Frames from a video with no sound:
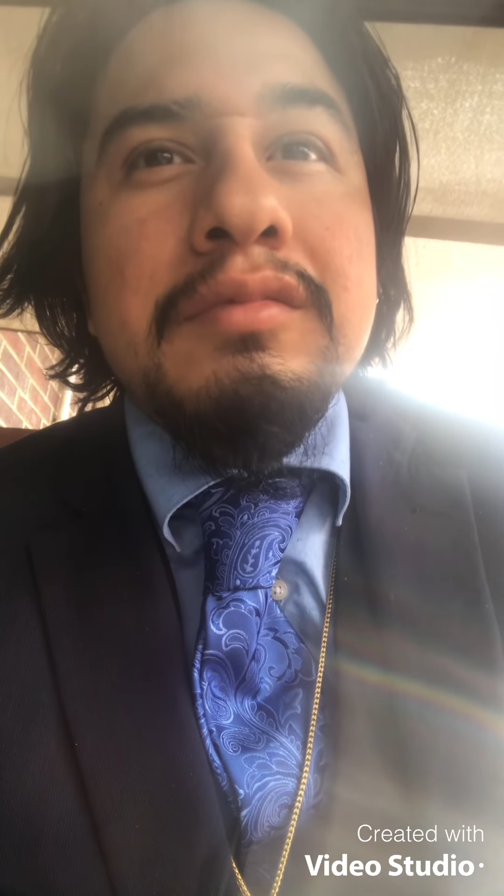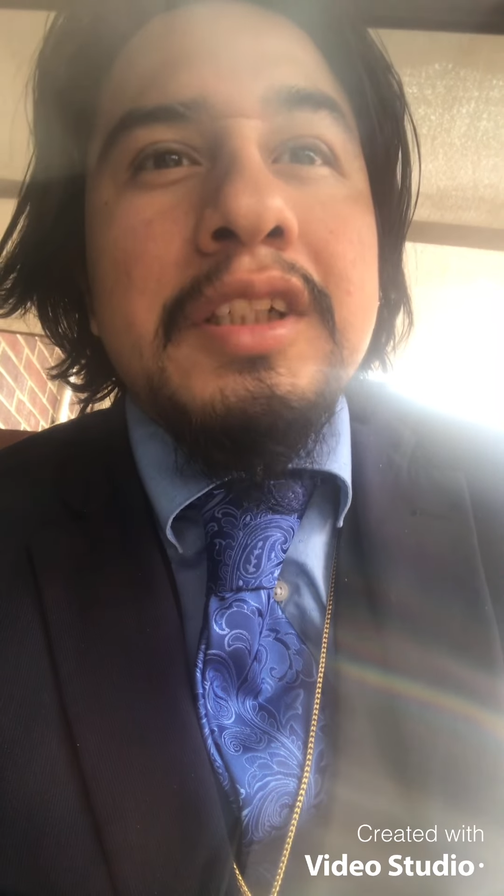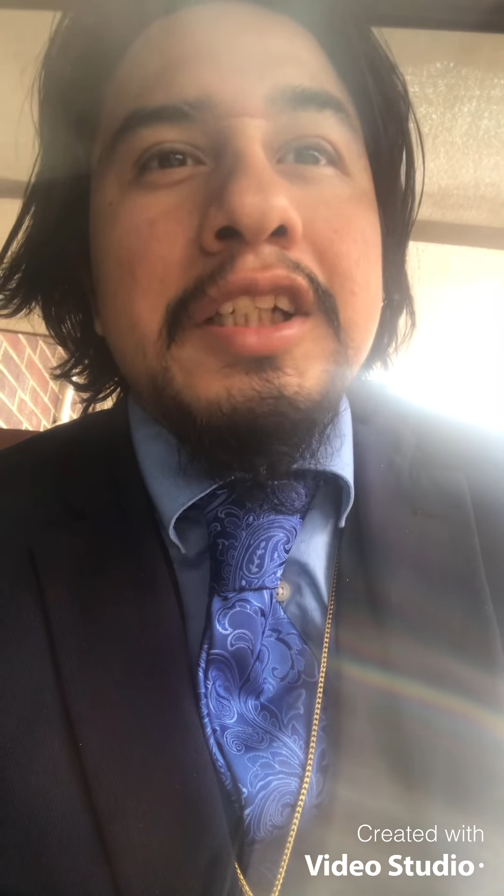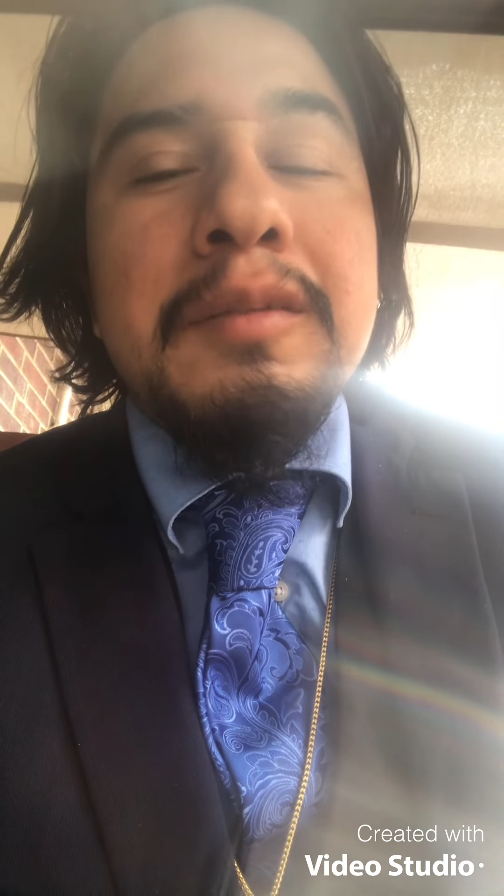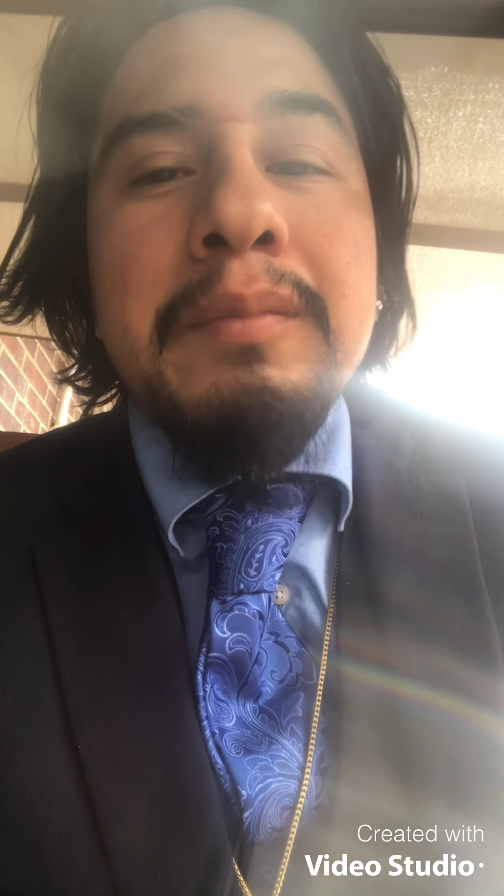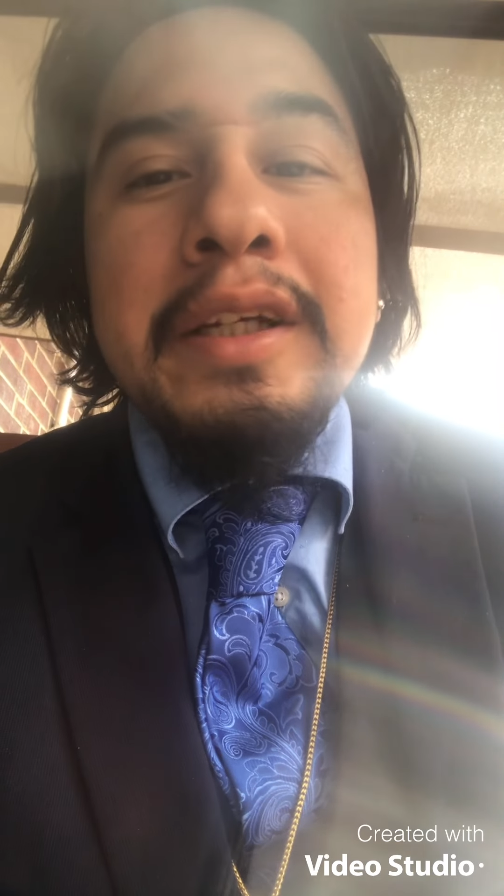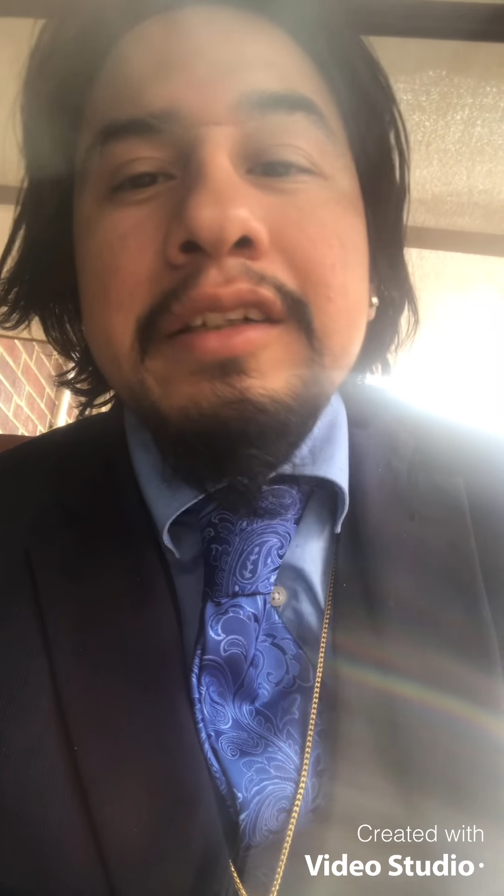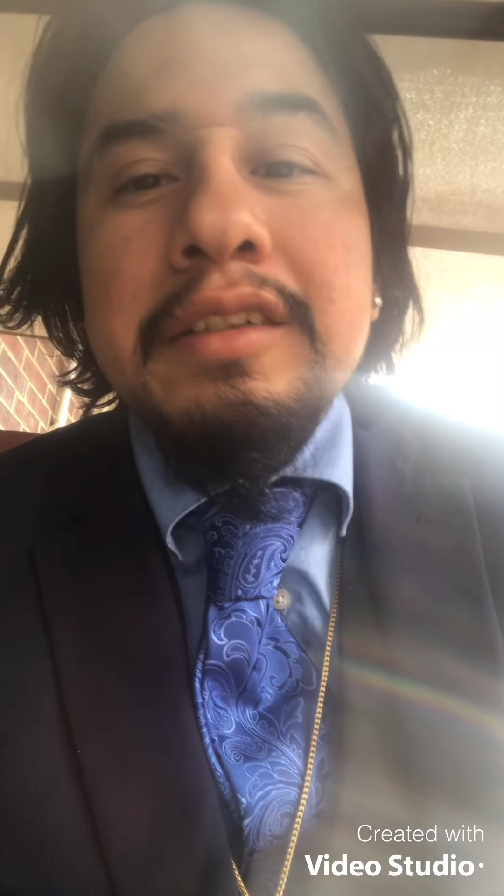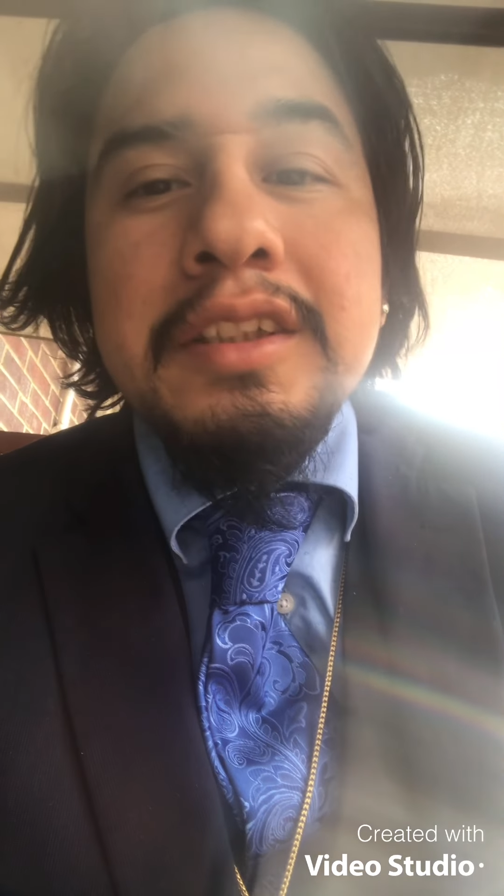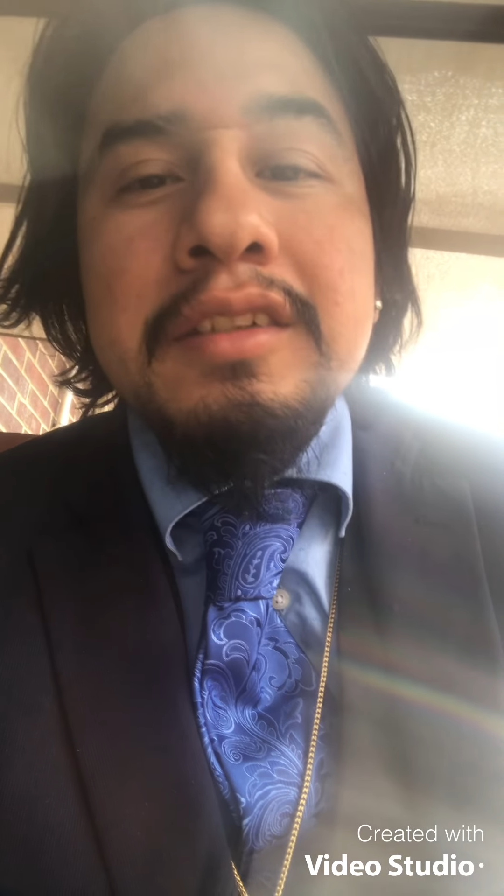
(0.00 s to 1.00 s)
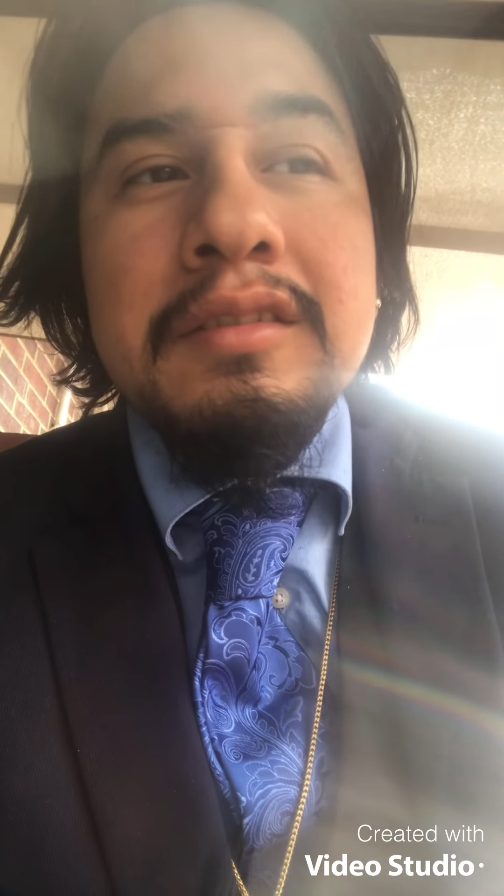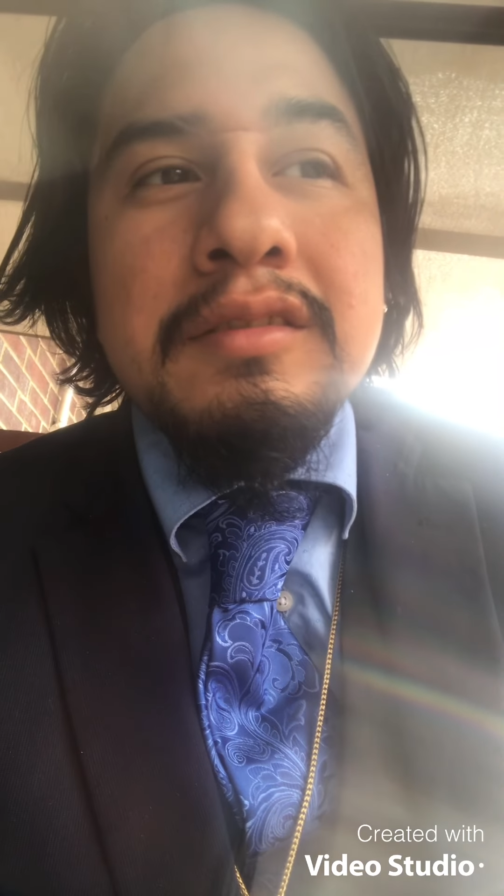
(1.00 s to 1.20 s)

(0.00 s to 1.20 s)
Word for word: getting married.